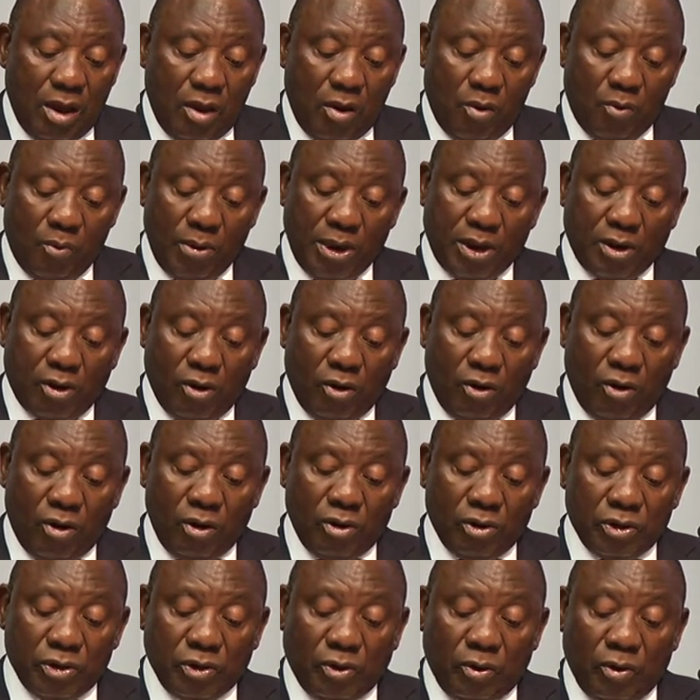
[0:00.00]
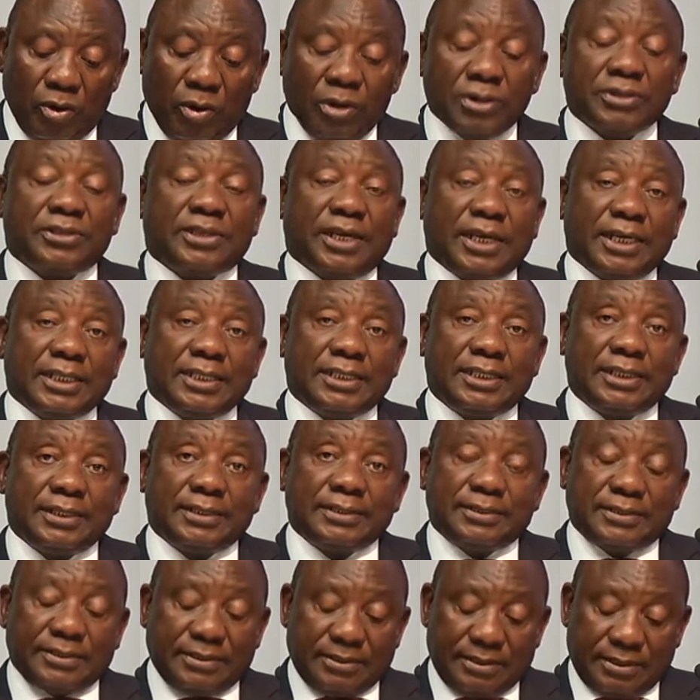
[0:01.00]
We call on all
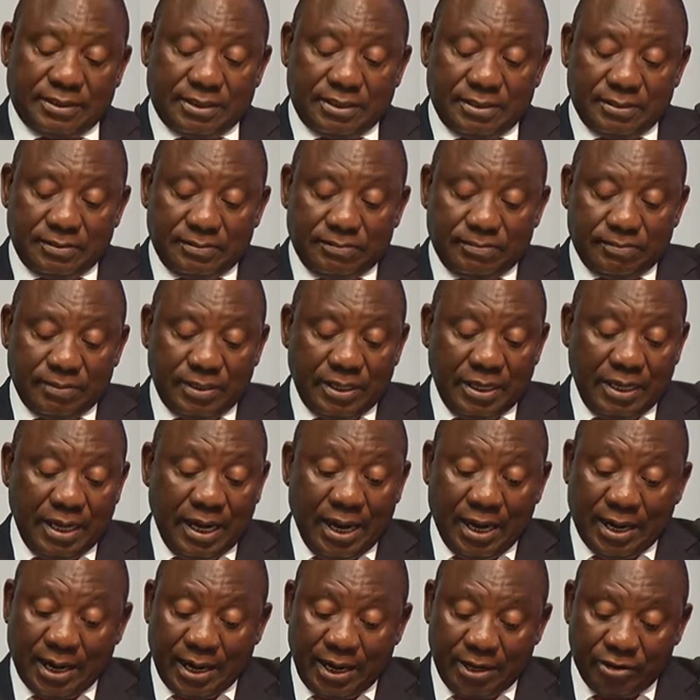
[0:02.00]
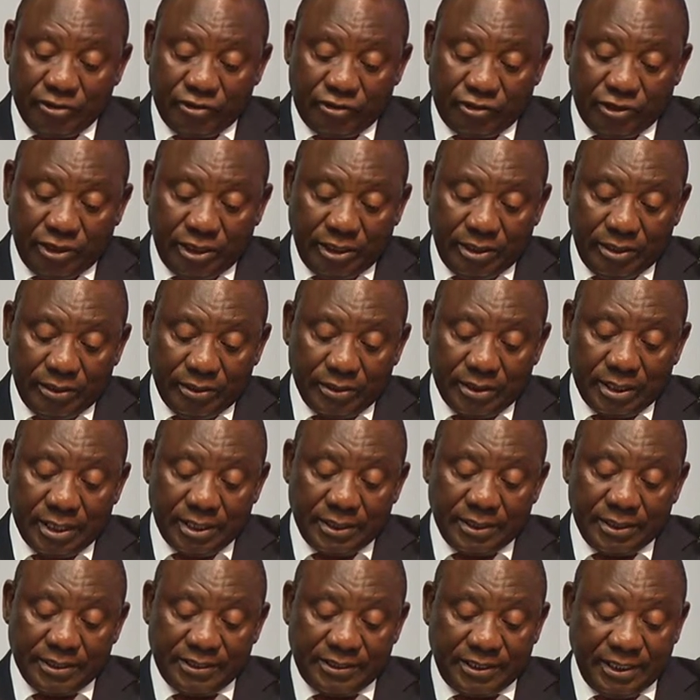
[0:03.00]
scientists, in our country, at
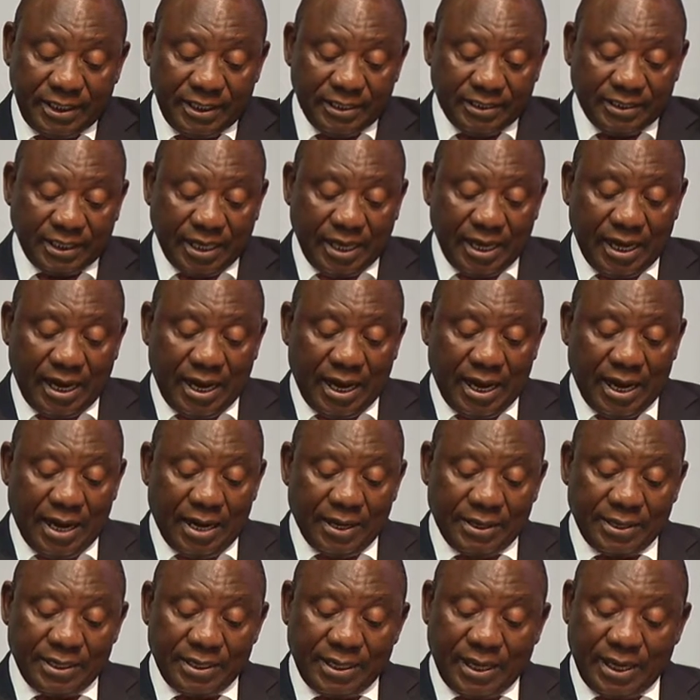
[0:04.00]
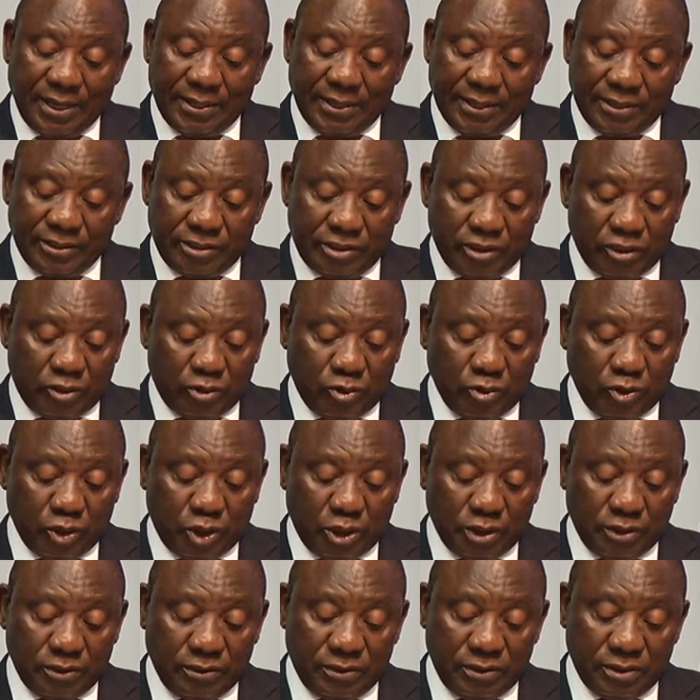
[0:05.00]
the CSIR and other
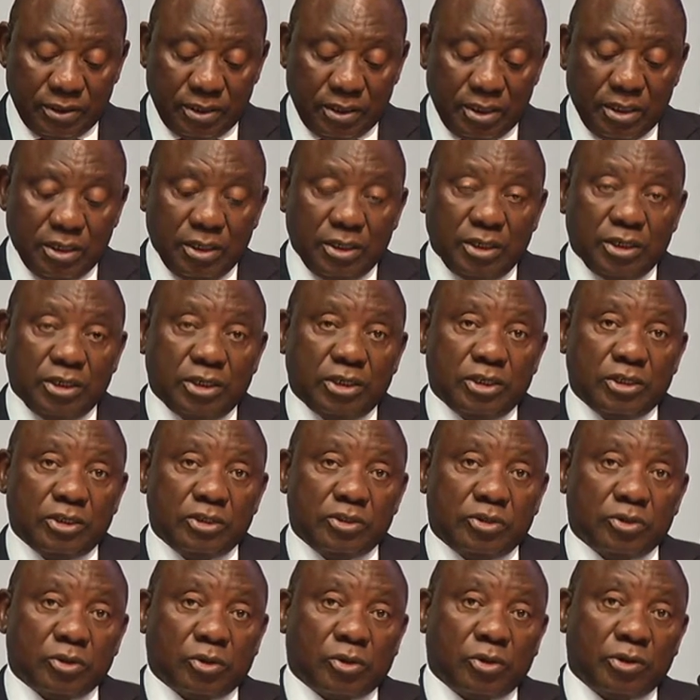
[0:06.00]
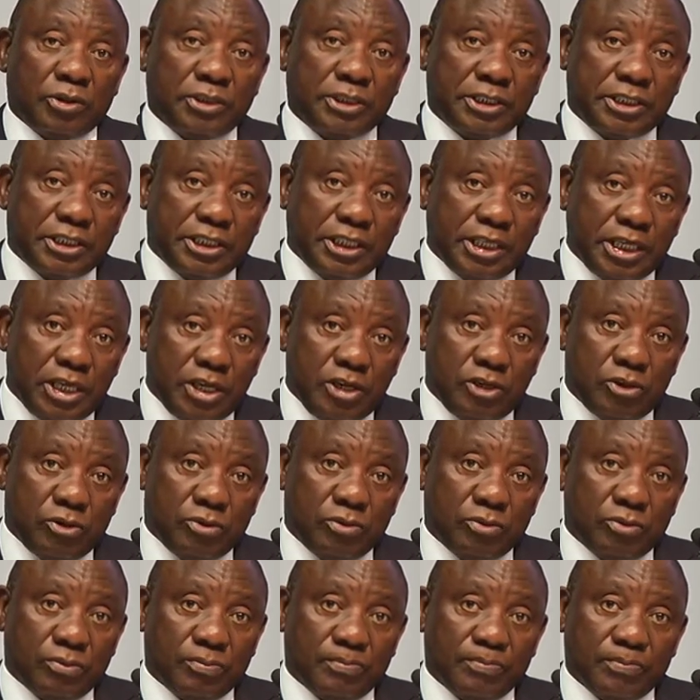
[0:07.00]
institutions, to
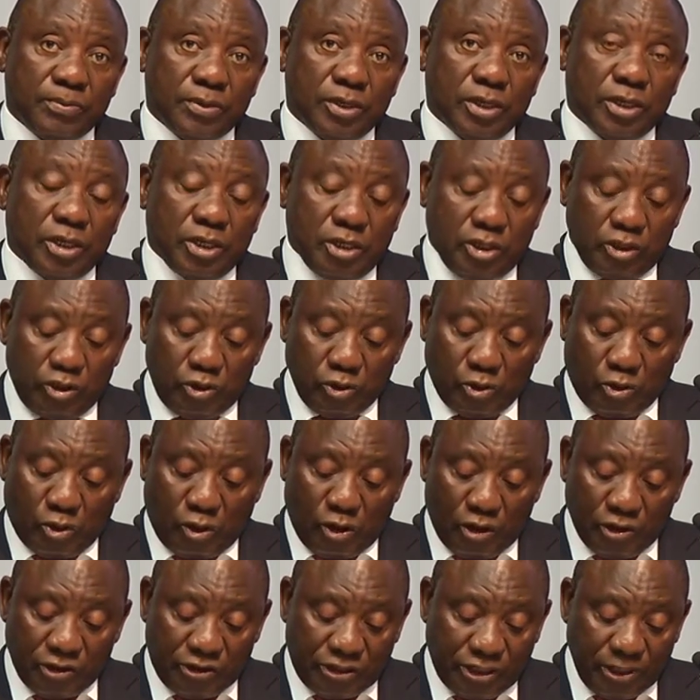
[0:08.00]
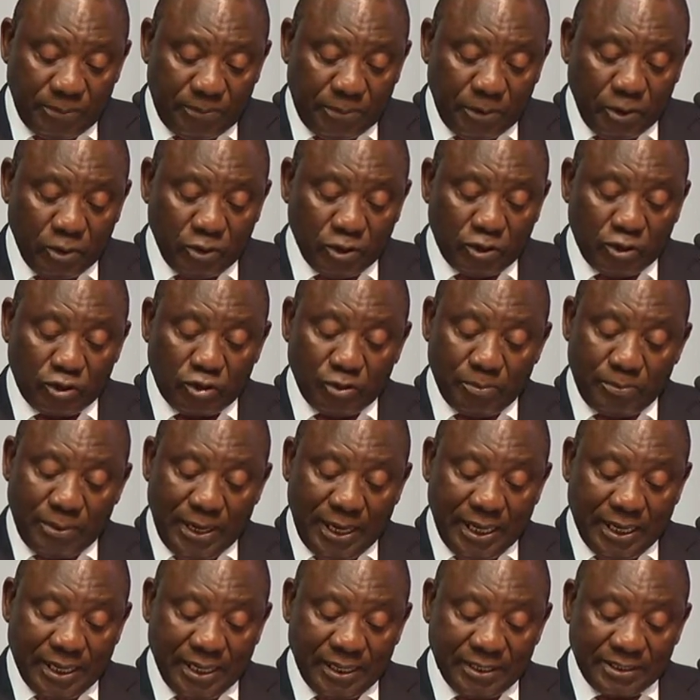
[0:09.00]
continue to contribute to
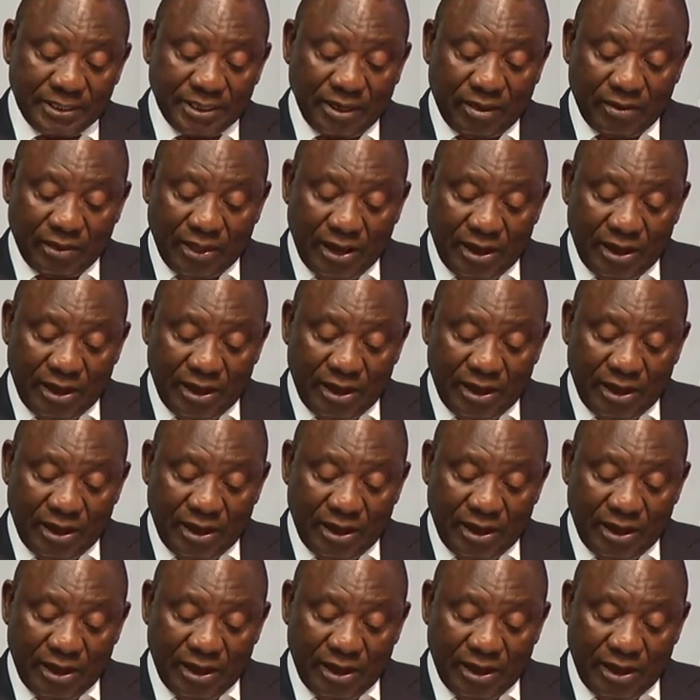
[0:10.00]
making South